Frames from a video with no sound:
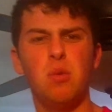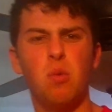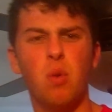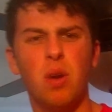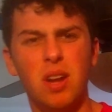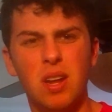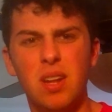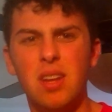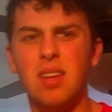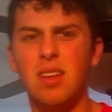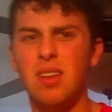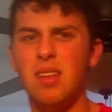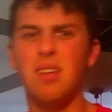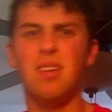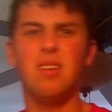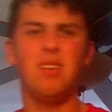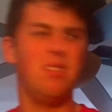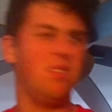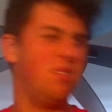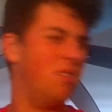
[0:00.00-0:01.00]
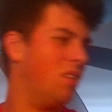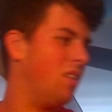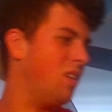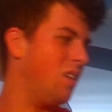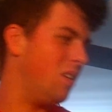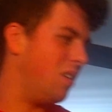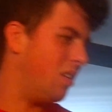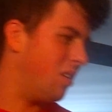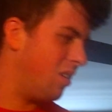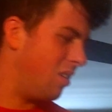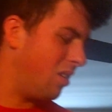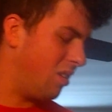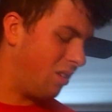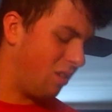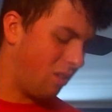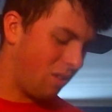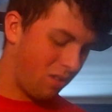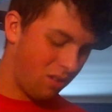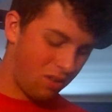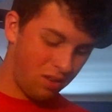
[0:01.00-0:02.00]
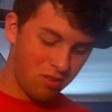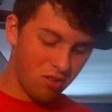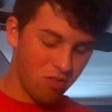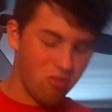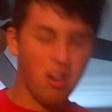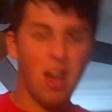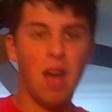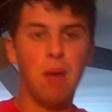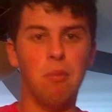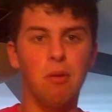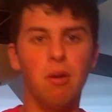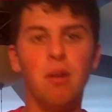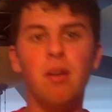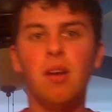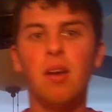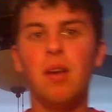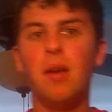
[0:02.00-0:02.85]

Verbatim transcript: he won it, he's he, he's a jobber.